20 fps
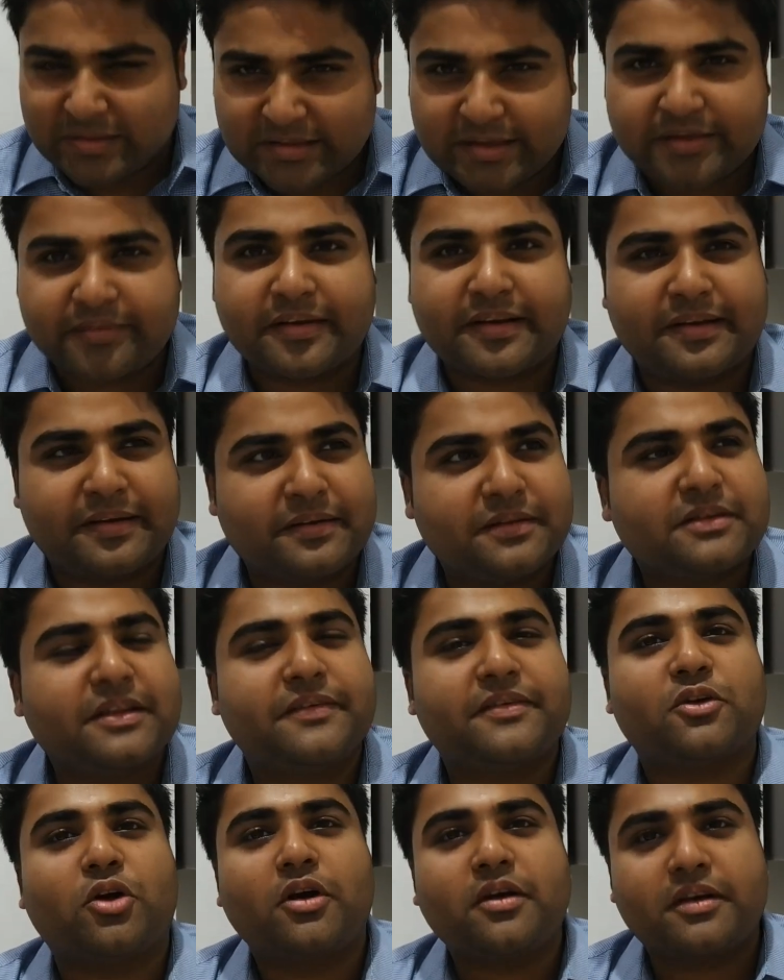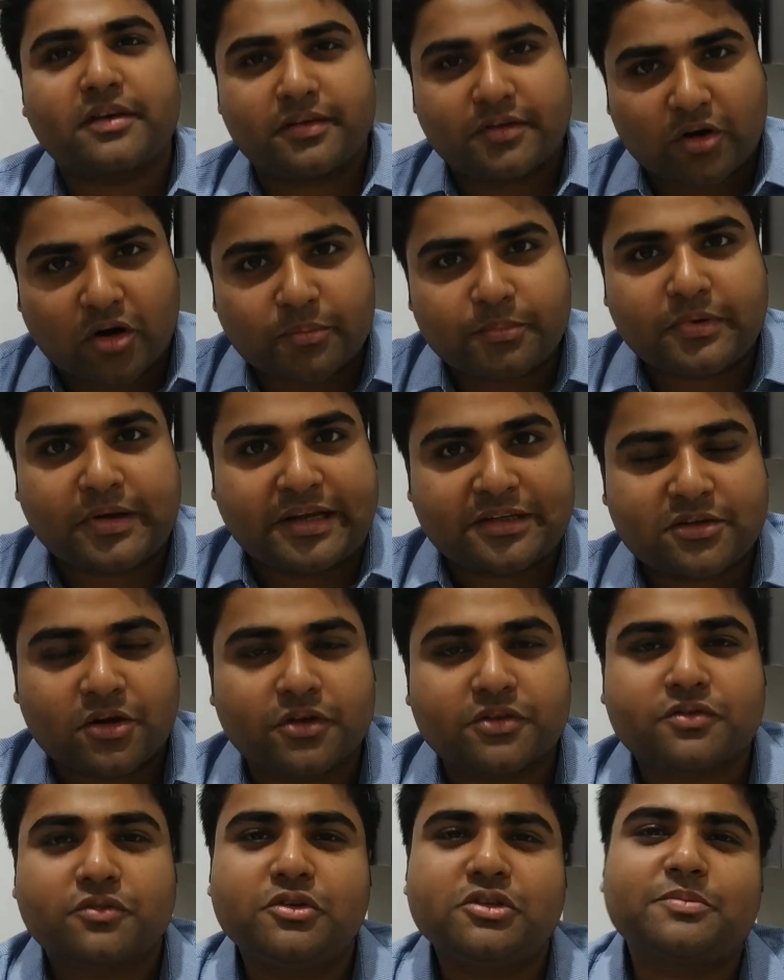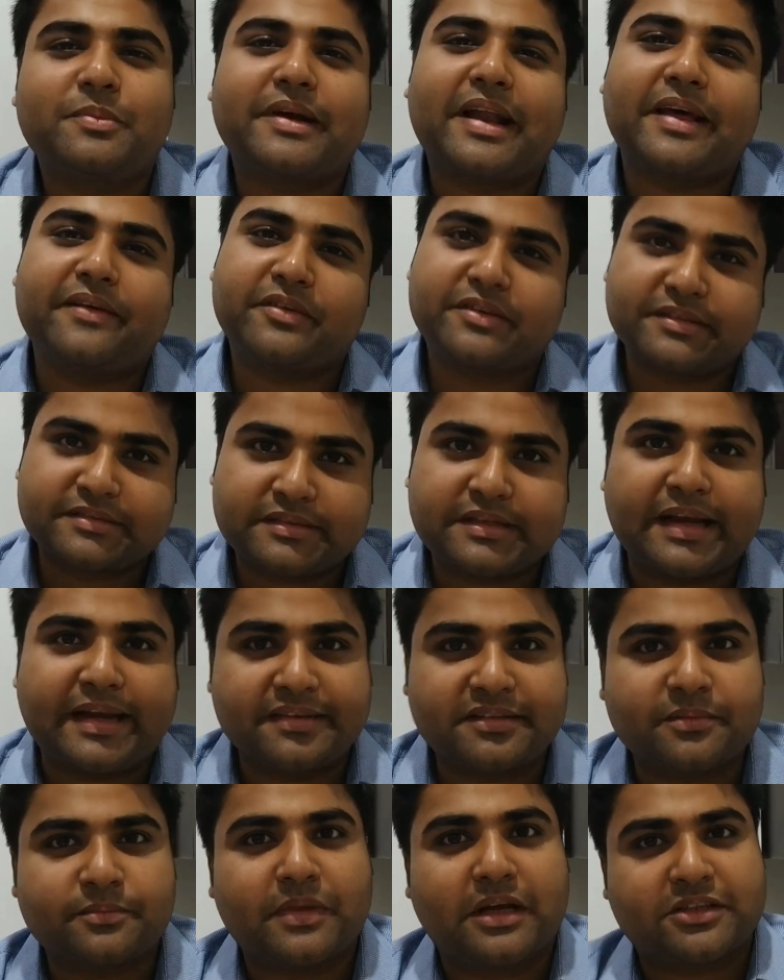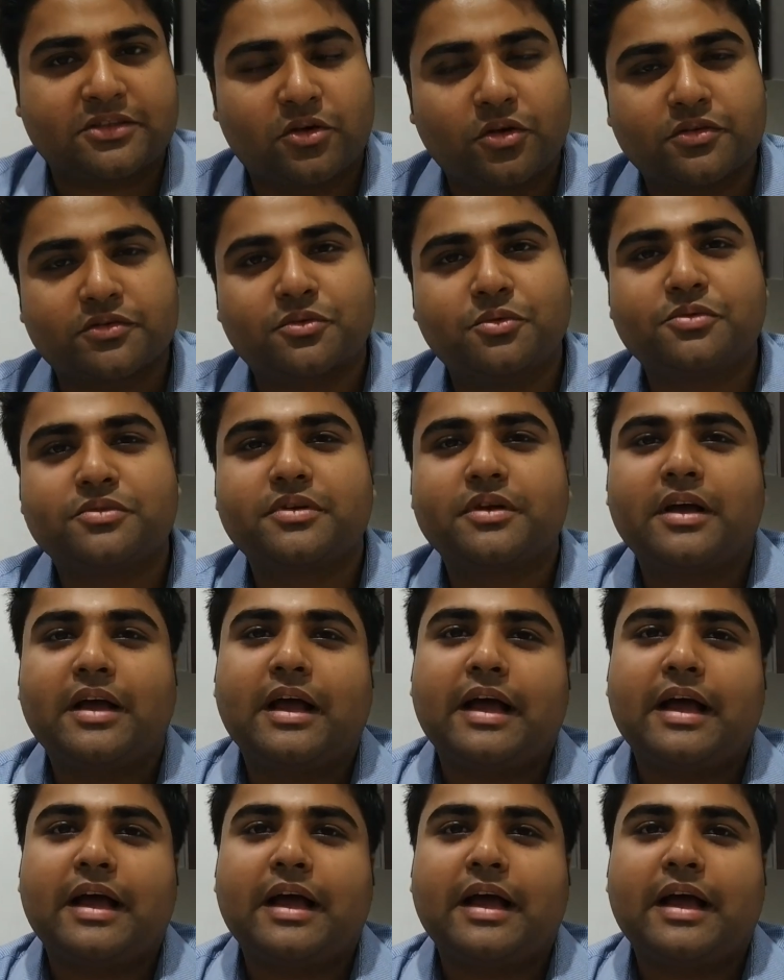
They were not top national law schools, but I was getting some national law schools.